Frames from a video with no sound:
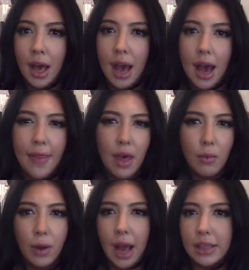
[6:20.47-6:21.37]
And then
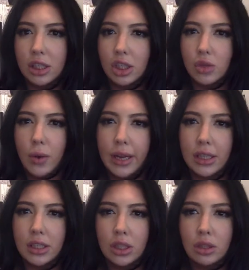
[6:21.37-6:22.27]
when I turned
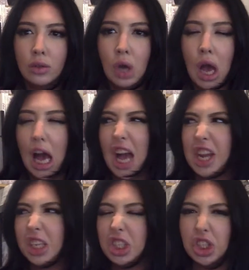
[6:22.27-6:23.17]
22, I
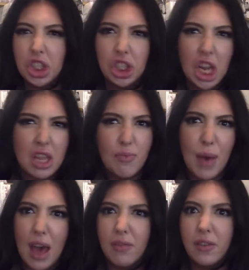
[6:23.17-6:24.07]
just shit the
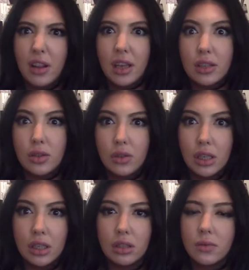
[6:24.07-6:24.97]
bed for like 2
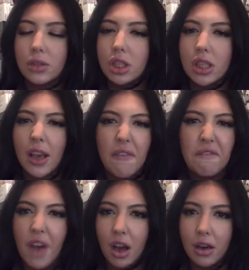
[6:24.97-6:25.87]
years and was just like a
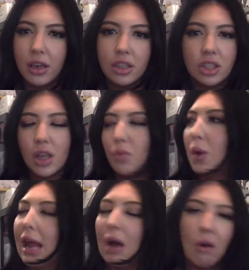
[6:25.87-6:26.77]
fucker and just like
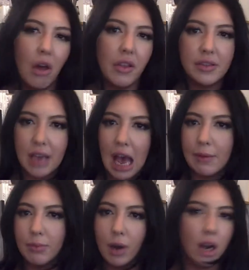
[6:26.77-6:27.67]
went out all the time
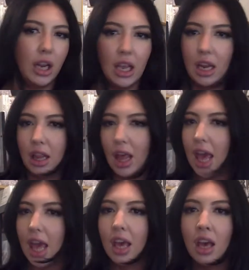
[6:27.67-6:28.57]
and partied and
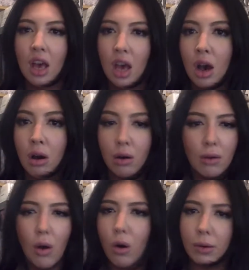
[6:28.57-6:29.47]
like
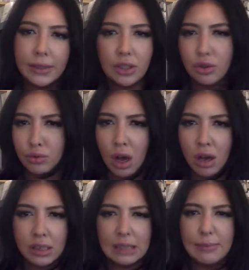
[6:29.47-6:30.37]
always
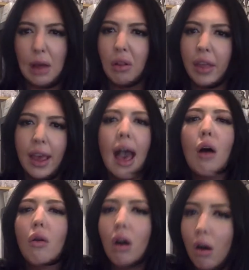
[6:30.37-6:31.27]
drunk, smelled like
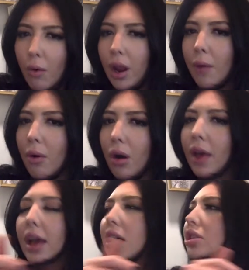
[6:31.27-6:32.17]
alcohol when I woke,
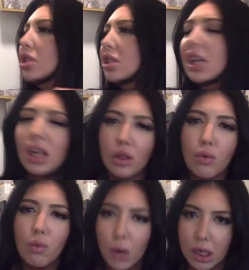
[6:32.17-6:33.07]
like just like the
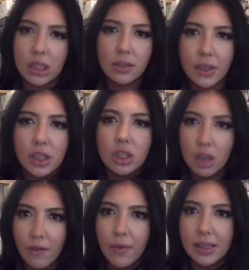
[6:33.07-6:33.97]
worst version
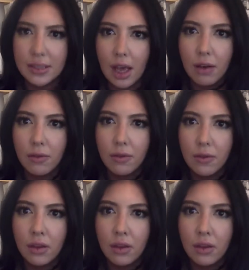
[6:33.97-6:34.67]
of myself.